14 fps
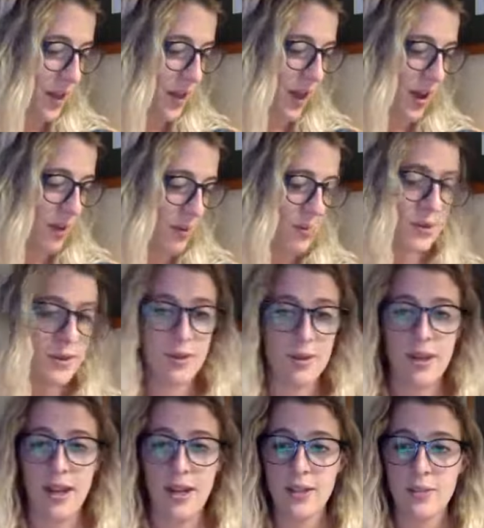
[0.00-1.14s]
So
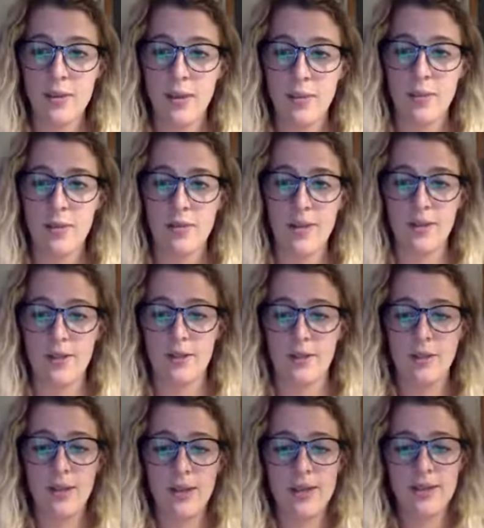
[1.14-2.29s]
the next one we'll move
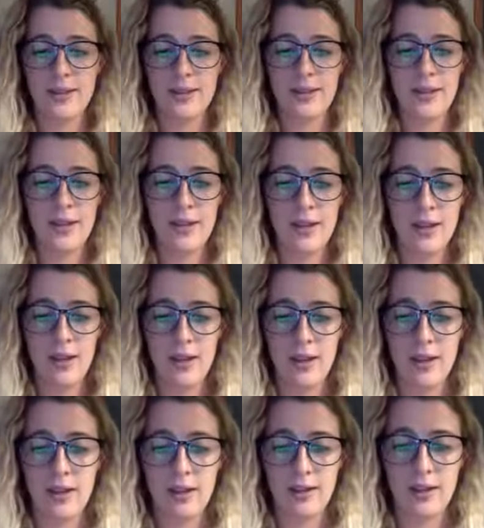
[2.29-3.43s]
into is
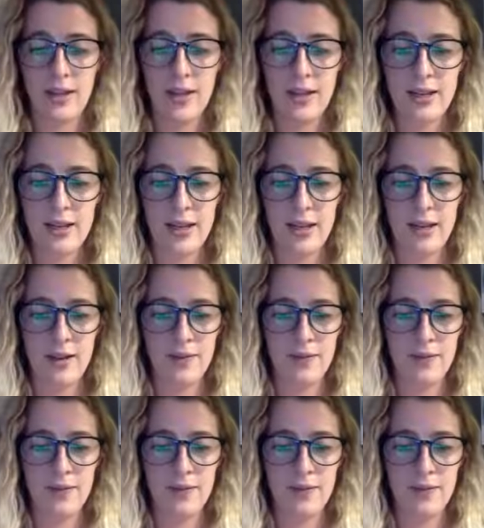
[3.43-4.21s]
LinkedIn.